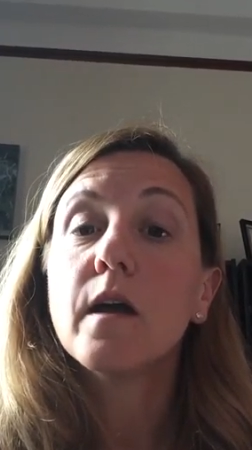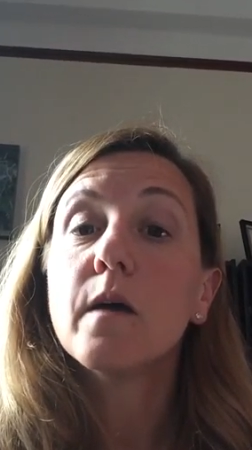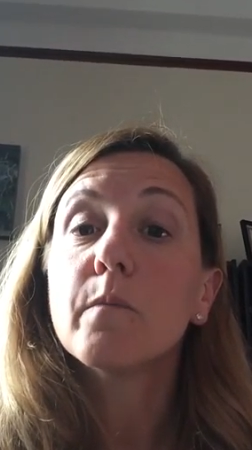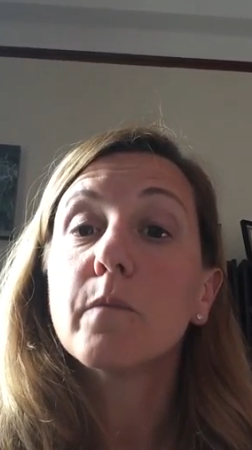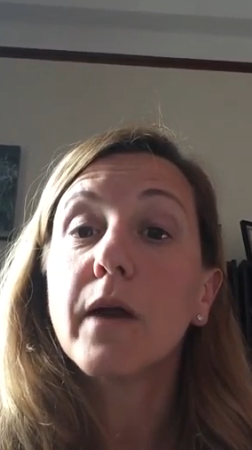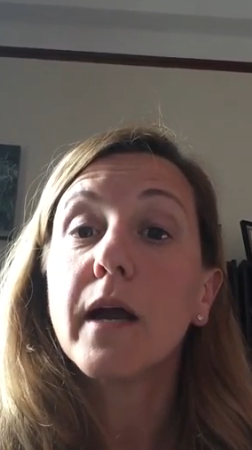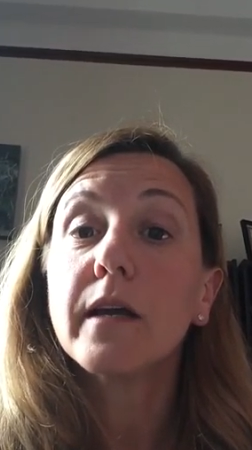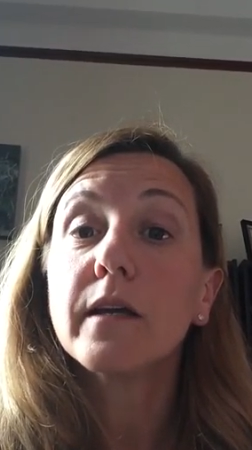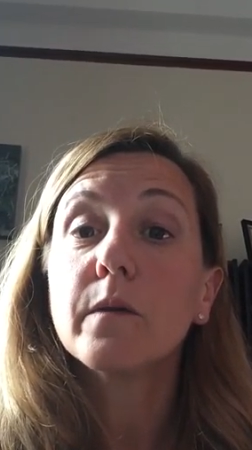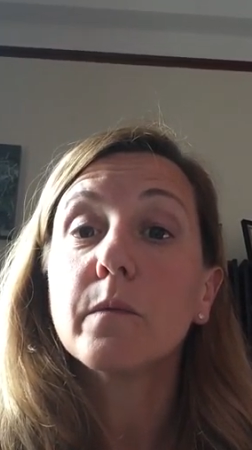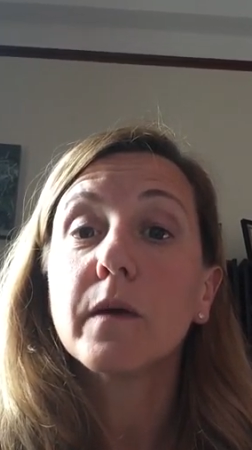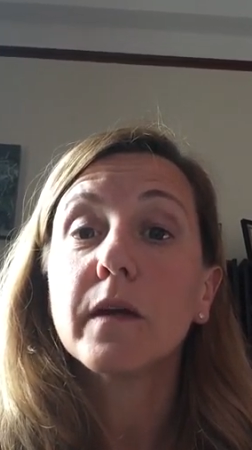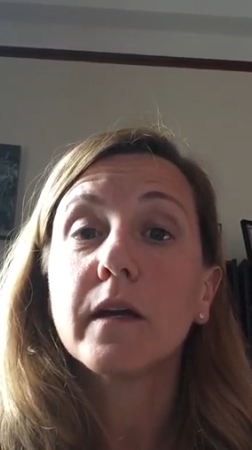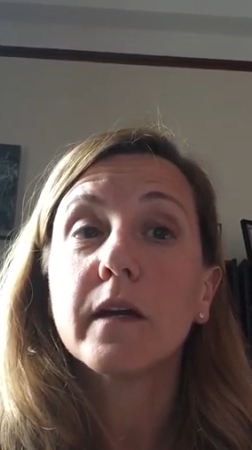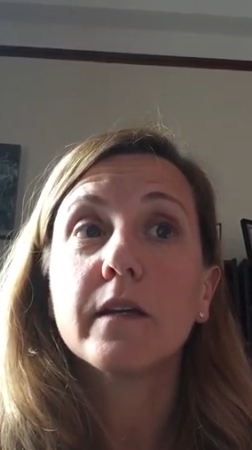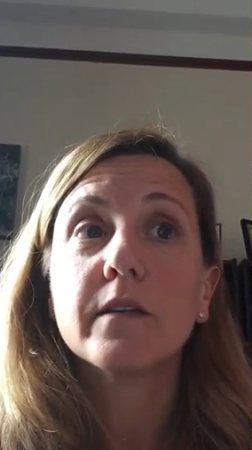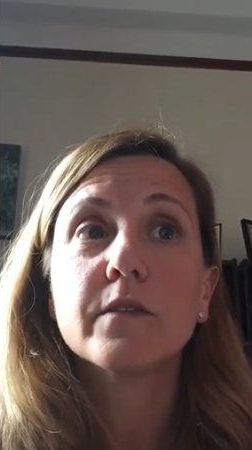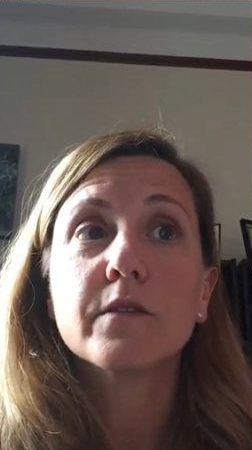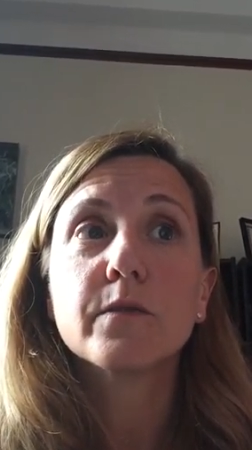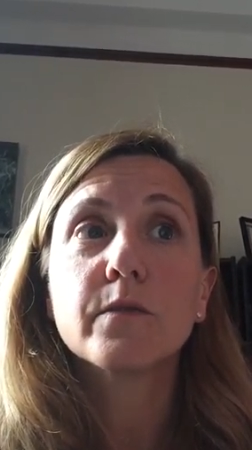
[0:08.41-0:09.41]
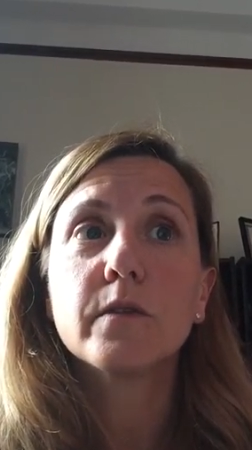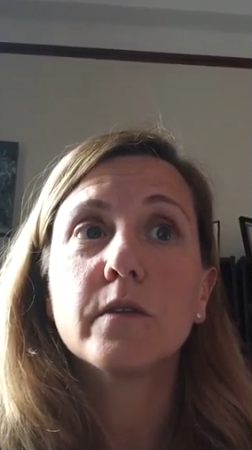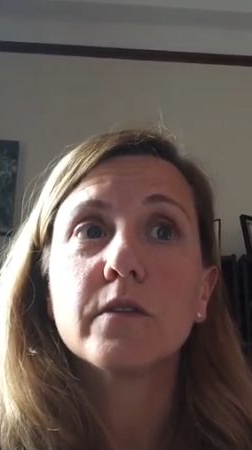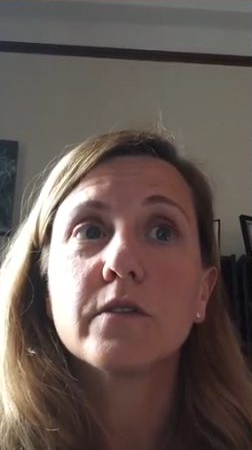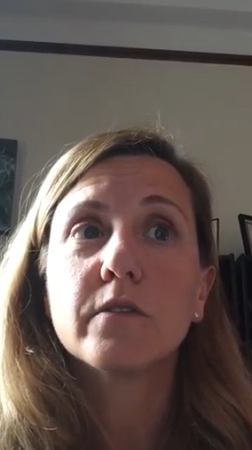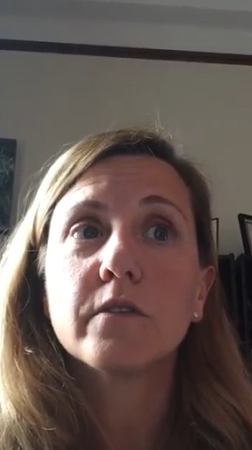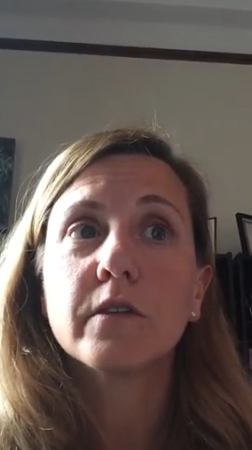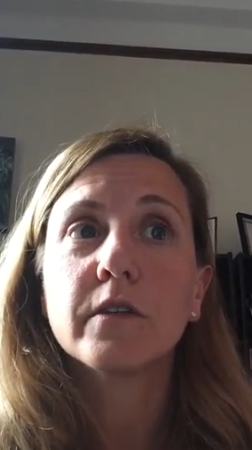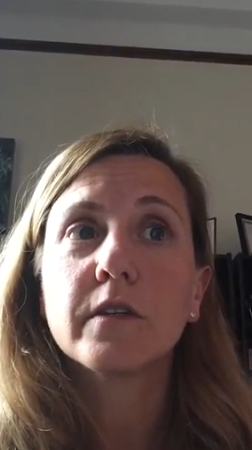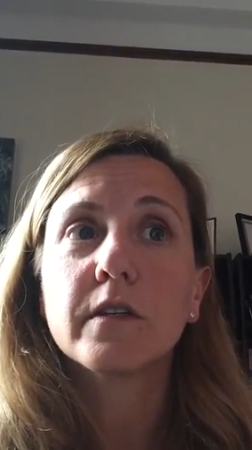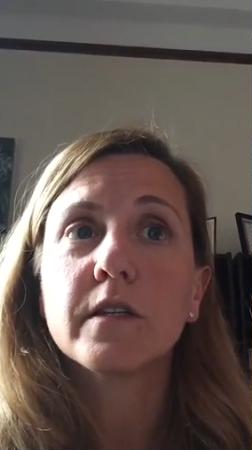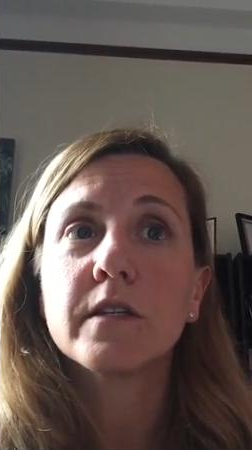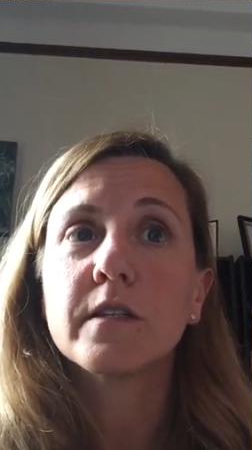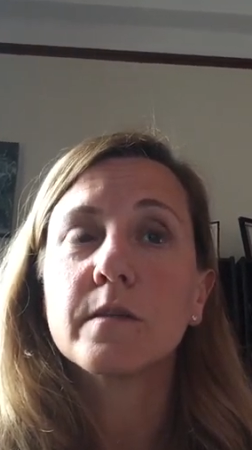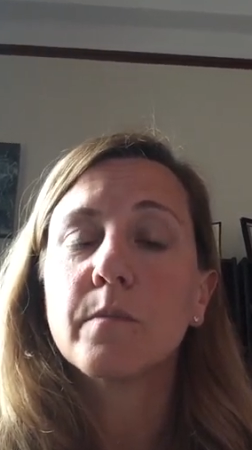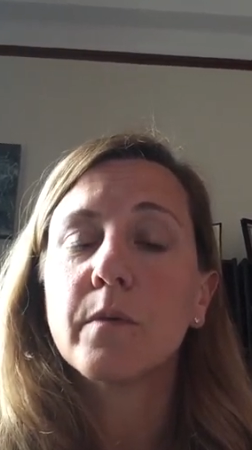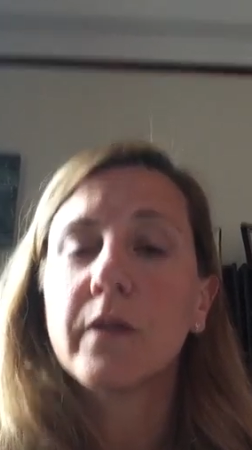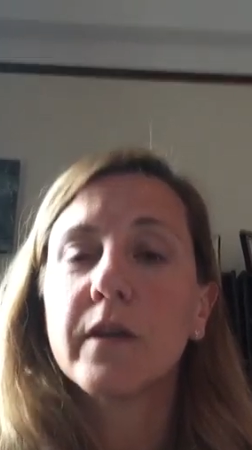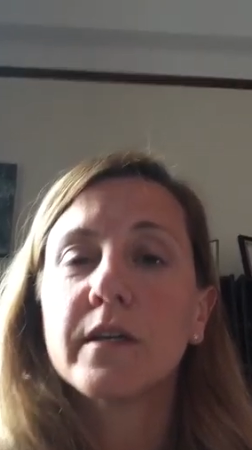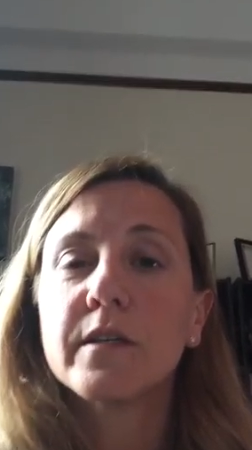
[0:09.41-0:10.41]
Brandywine Heights School District is a
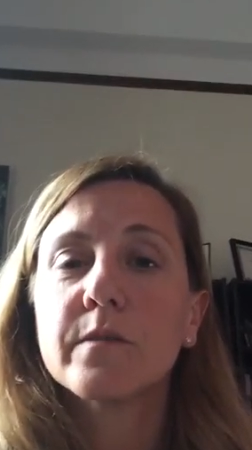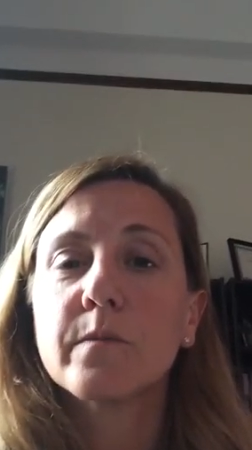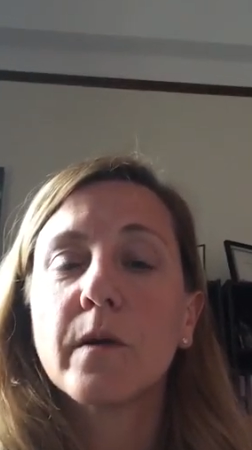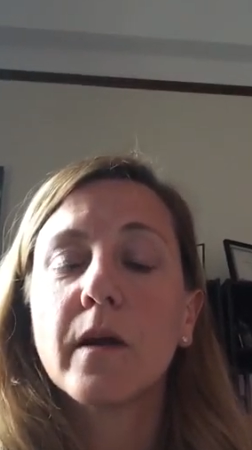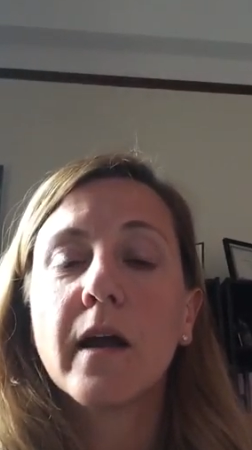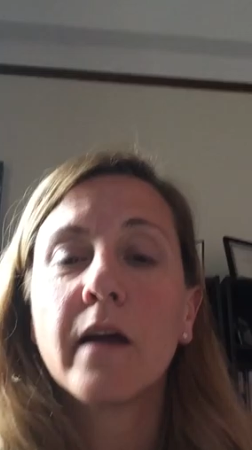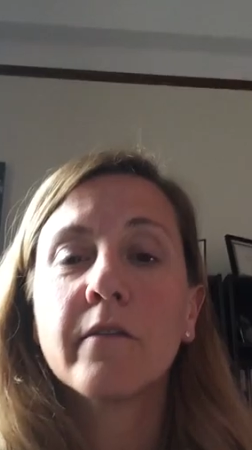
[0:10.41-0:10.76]
place where